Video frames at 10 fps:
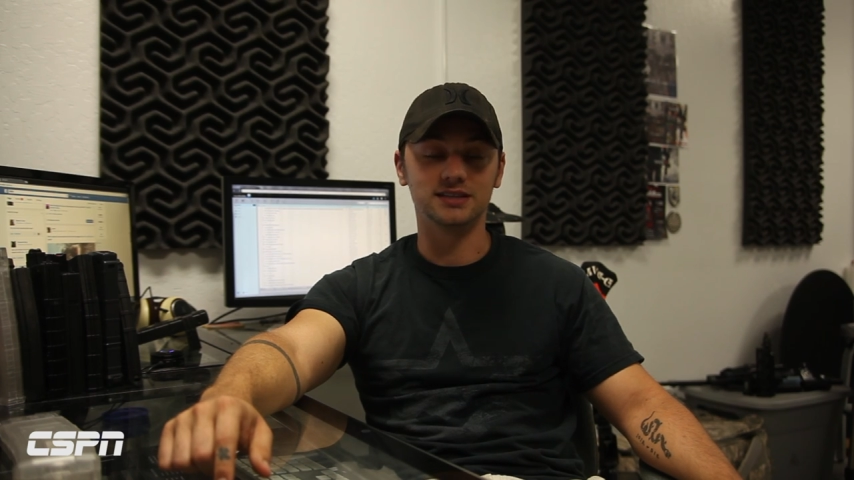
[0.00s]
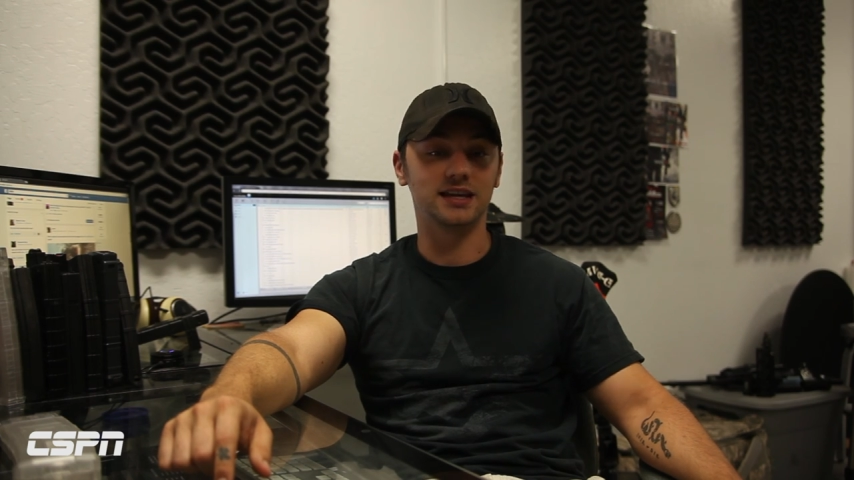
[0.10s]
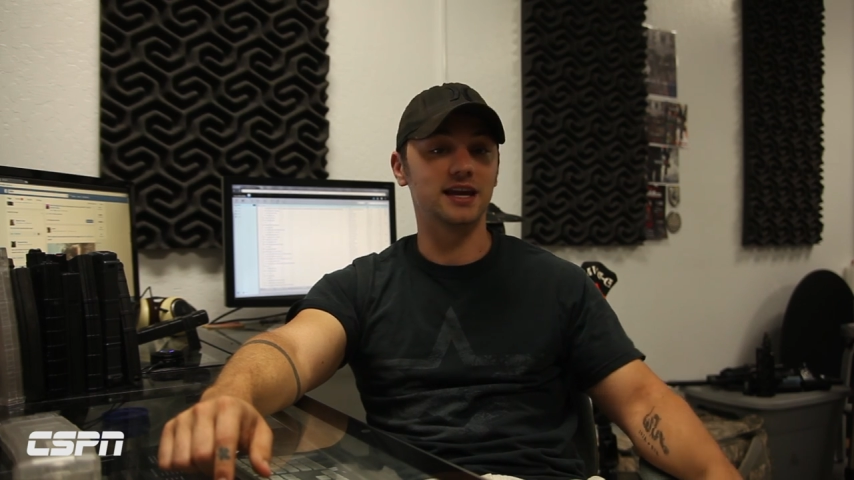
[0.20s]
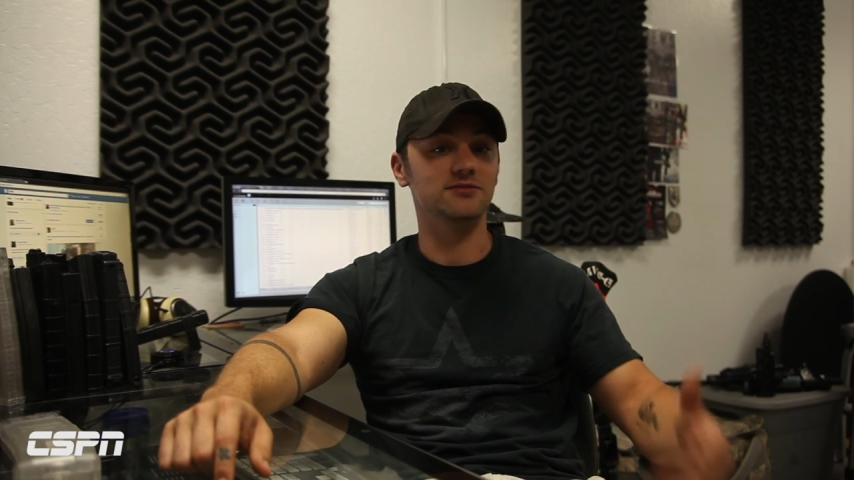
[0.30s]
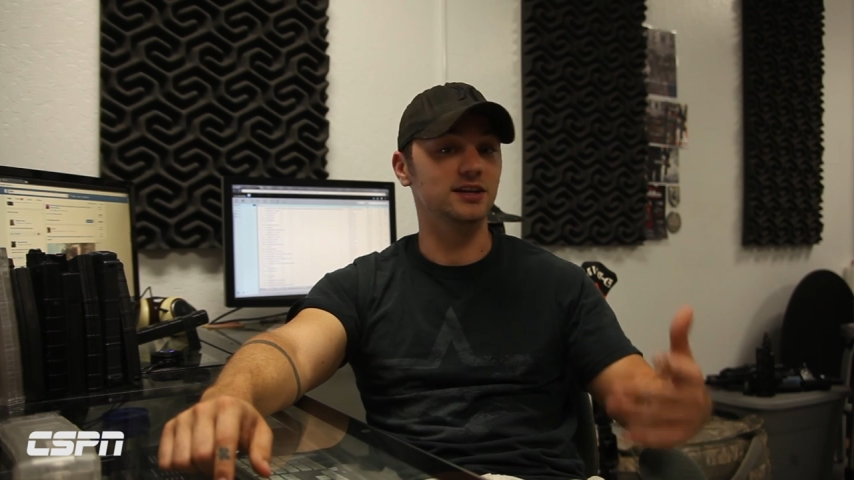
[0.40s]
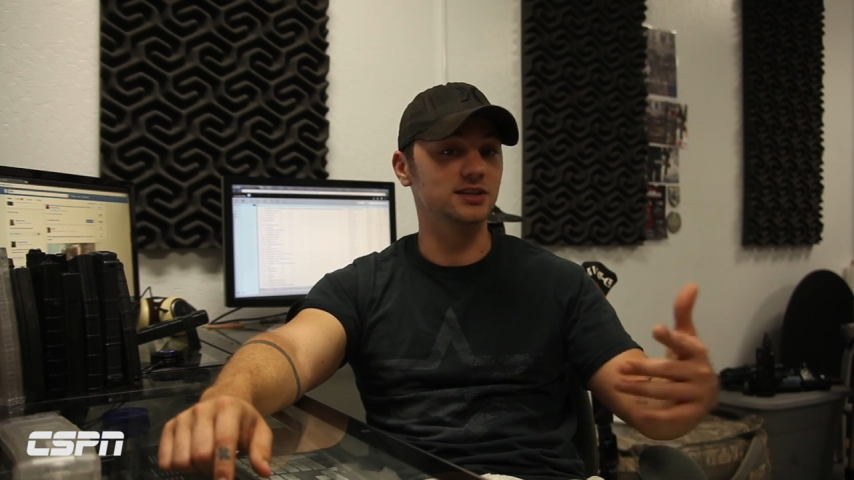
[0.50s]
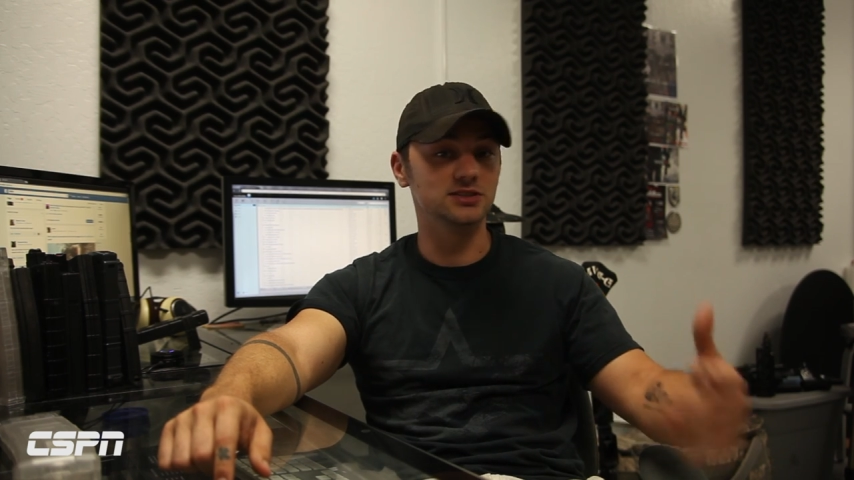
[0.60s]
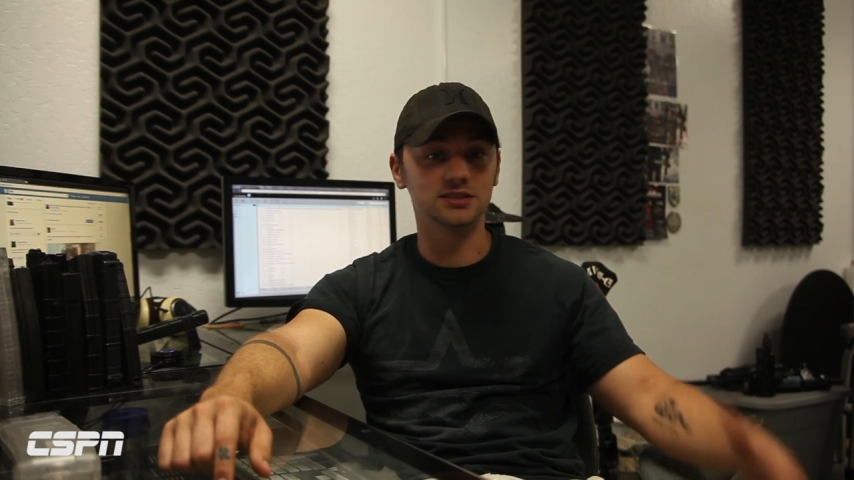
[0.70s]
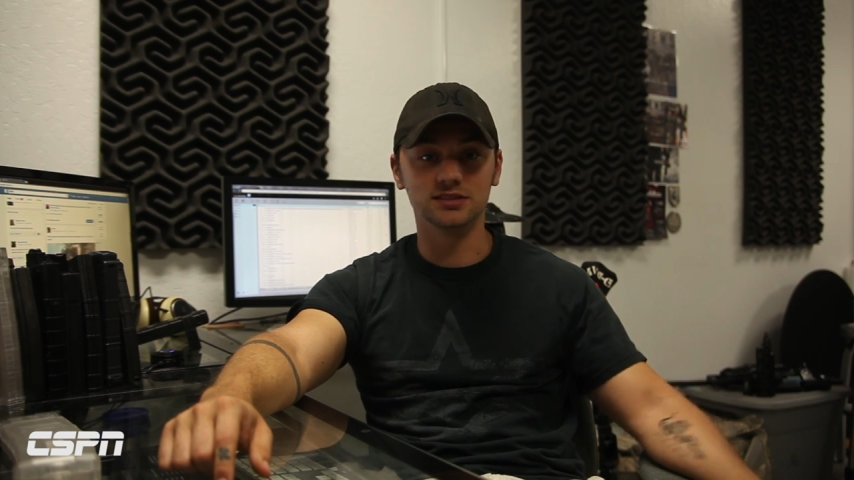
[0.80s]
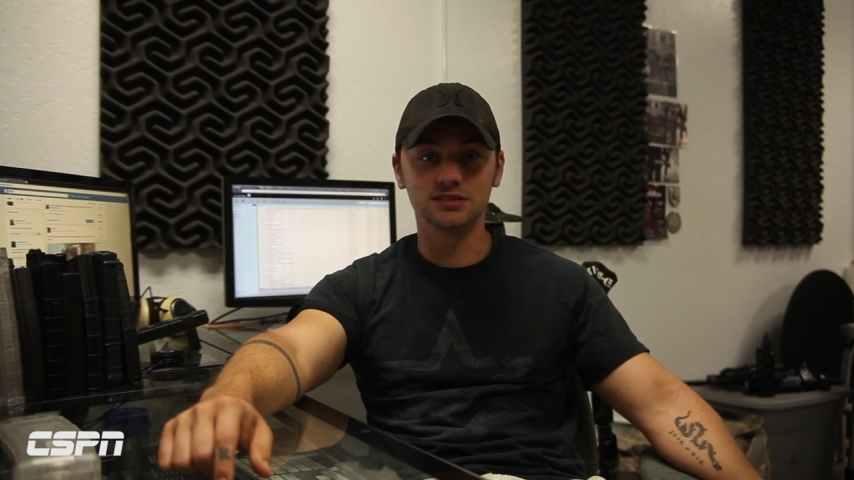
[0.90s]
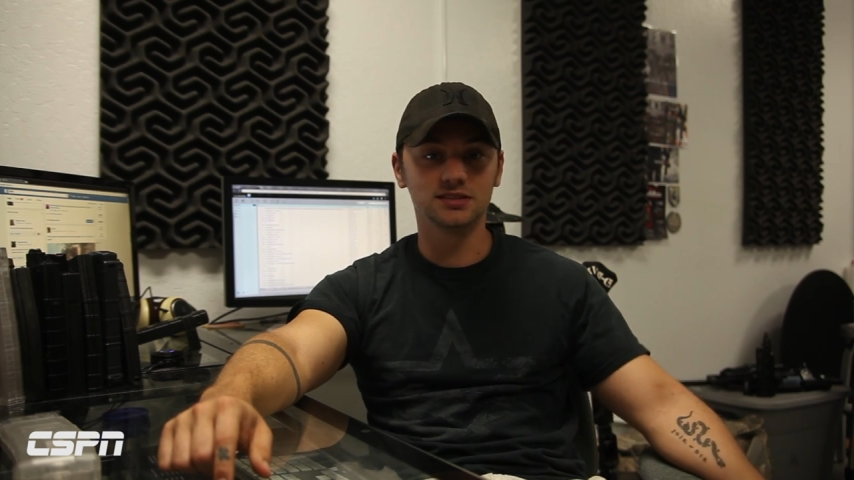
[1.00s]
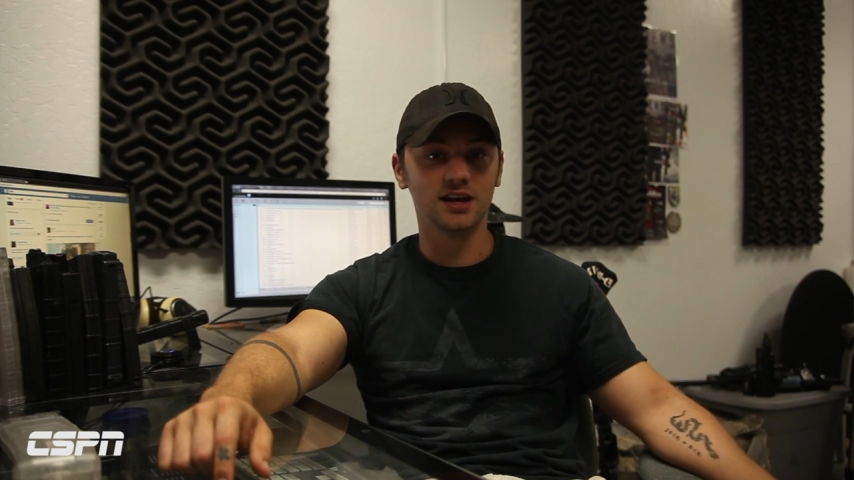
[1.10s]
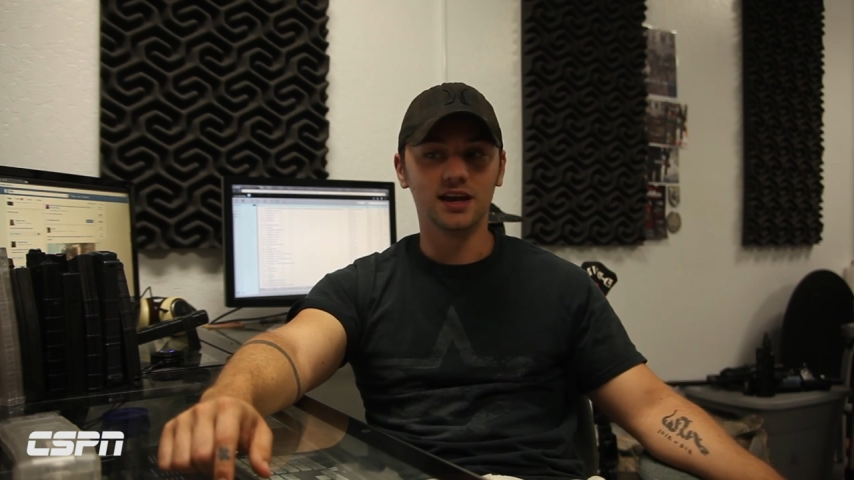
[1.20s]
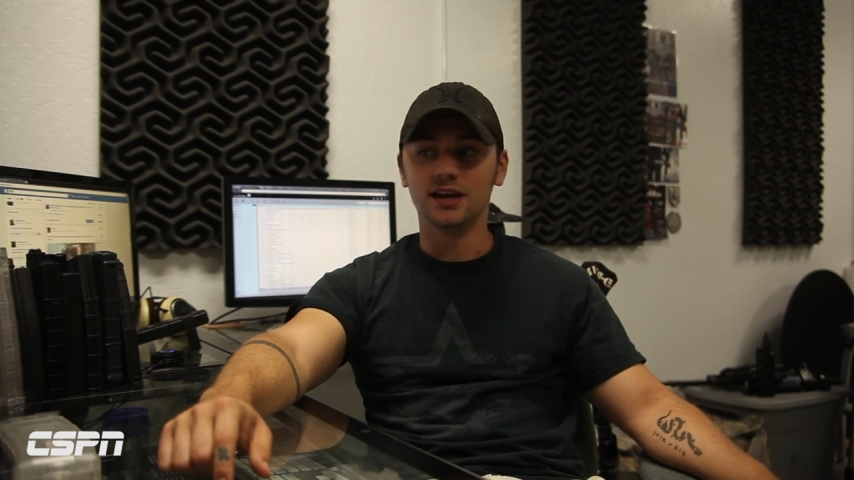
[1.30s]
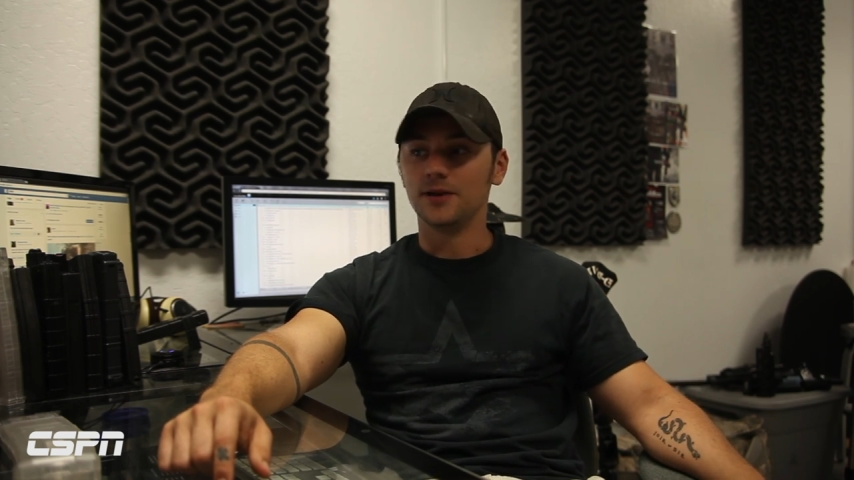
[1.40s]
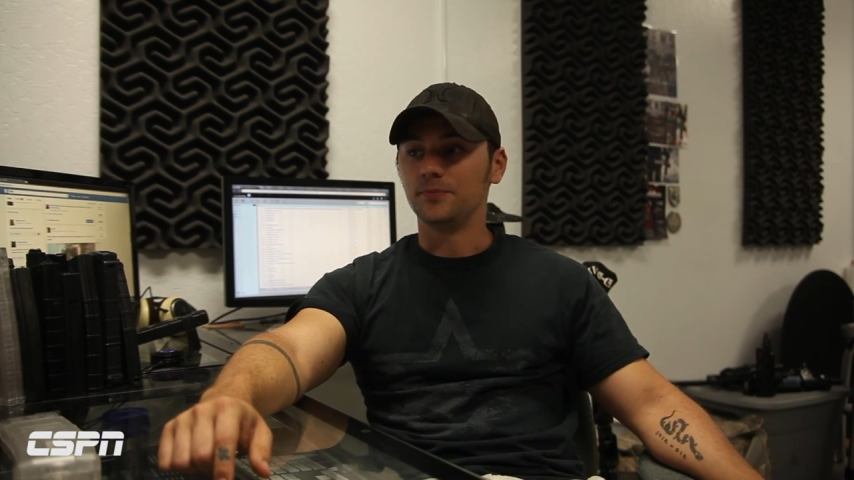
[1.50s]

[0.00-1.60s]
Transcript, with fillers: Decay of Nations. Yeah.